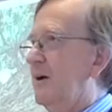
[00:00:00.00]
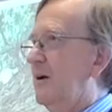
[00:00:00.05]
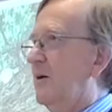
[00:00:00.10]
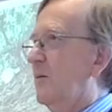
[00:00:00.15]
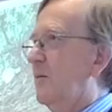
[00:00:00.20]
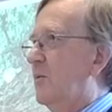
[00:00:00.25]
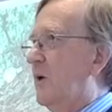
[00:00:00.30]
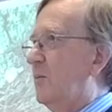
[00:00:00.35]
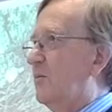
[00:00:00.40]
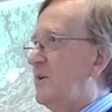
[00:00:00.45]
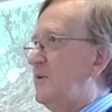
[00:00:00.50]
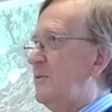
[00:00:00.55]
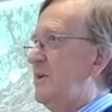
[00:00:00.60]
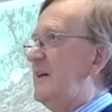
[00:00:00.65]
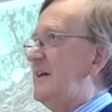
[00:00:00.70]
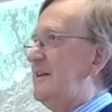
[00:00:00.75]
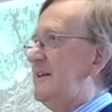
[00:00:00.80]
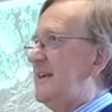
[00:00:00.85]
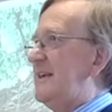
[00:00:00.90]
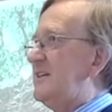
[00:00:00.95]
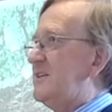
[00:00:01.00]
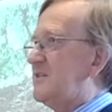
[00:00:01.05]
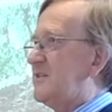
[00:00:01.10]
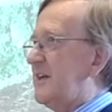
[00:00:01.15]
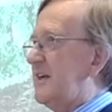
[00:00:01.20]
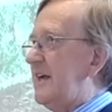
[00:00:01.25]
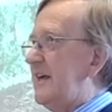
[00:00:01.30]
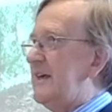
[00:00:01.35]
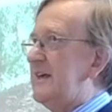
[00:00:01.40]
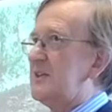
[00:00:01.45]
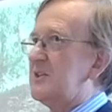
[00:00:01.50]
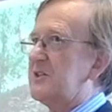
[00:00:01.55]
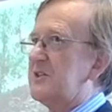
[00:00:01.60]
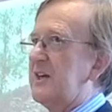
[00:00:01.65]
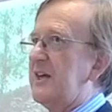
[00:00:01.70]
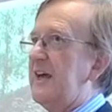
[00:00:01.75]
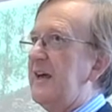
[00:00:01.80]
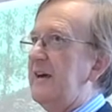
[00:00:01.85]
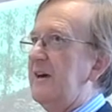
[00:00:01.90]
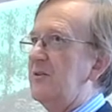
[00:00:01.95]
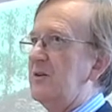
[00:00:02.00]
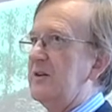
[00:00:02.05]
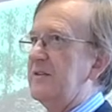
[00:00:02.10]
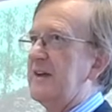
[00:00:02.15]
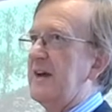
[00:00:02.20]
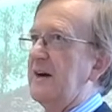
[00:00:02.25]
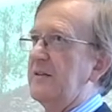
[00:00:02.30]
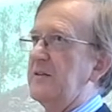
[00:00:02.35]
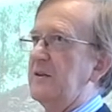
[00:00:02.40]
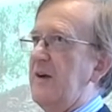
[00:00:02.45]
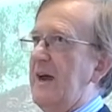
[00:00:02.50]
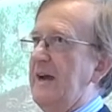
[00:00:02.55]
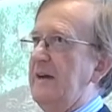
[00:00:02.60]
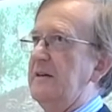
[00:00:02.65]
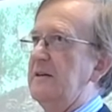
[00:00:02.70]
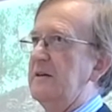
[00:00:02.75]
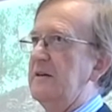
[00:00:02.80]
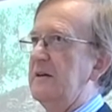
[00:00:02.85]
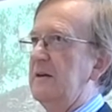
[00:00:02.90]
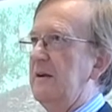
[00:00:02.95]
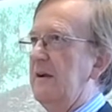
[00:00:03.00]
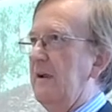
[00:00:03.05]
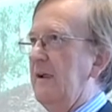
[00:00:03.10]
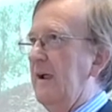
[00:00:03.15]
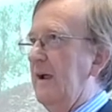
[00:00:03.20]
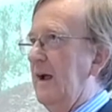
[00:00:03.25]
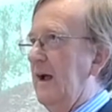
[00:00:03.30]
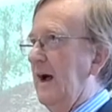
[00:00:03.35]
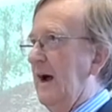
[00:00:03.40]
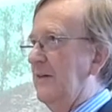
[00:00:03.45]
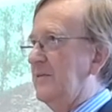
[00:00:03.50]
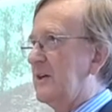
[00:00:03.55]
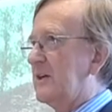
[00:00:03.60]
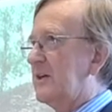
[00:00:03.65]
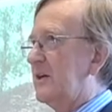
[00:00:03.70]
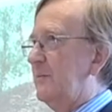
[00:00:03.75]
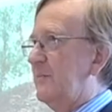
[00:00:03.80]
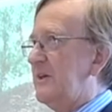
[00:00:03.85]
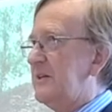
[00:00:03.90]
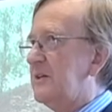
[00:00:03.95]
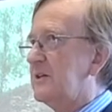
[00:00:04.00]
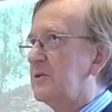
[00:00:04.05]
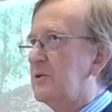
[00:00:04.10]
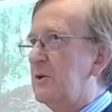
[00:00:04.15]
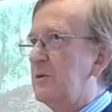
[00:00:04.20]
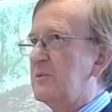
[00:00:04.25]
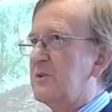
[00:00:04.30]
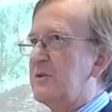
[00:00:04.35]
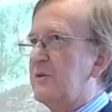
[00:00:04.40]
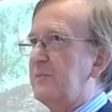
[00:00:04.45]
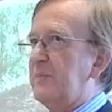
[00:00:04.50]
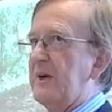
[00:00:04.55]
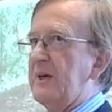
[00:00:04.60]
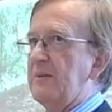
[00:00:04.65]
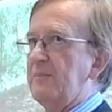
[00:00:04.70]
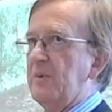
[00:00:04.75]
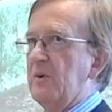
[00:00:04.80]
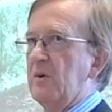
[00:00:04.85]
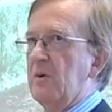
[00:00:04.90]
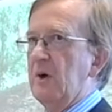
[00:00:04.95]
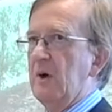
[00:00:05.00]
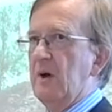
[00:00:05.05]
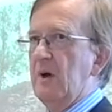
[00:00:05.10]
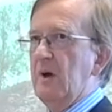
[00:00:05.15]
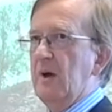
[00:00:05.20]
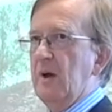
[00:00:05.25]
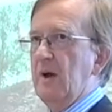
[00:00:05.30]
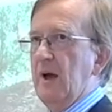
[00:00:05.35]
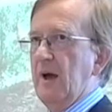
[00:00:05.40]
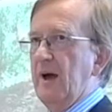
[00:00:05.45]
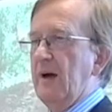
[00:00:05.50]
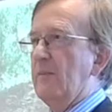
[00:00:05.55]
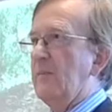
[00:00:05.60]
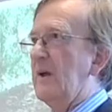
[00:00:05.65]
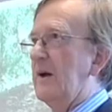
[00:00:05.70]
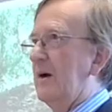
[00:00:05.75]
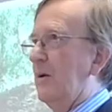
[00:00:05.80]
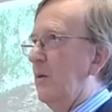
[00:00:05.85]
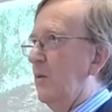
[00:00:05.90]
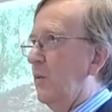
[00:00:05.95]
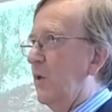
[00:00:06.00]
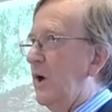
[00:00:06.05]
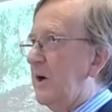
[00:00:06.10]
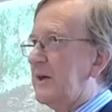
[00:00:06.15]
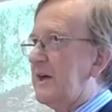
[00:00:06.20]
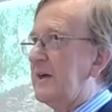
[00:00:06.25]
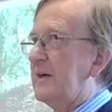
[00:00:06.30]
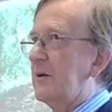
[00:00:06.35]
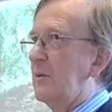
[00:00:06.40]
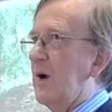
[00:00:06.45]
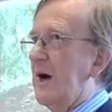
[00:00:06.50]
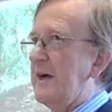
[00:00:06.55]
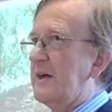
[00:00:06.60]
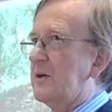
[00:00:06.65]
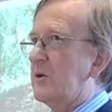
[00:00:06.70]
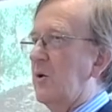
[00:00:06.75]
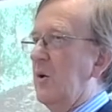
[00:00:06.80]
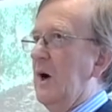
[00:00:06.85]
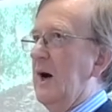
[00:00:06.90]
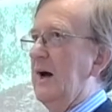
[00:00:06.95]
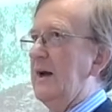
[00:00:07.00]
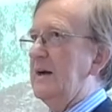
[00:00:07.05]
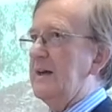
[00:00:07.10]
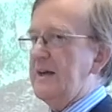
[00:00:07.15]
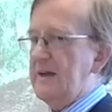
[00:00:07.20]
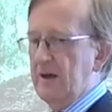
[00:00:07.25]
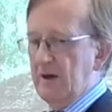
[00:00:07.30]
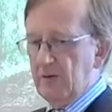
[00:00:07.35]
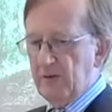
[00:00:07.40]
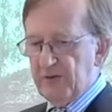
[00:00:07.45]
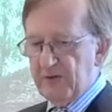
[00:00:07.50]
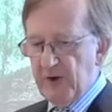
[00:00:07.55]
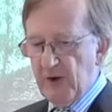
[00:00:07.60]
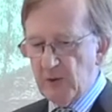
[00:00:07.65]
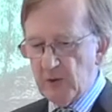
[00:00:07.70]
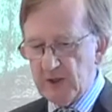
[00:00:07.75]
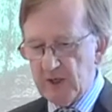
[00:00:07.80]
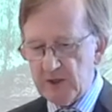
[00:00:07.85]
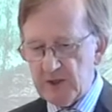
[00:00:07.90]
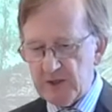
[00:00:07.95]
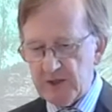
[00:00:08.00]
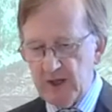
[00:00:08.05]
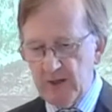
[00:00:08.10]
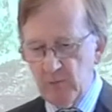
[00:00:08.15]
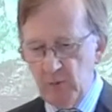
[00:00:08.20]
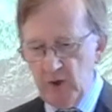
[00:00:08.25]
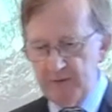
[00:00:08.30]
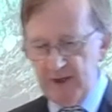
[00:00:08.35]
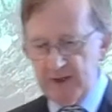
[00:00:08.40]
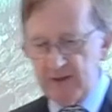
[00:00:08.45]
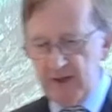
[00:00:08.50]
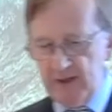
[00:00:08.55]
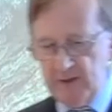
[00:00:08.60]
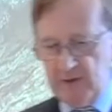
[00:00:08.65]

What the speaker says: What we really need is the ears to hear at the other end, and the committed groups of people working away quietly, focused in what they're going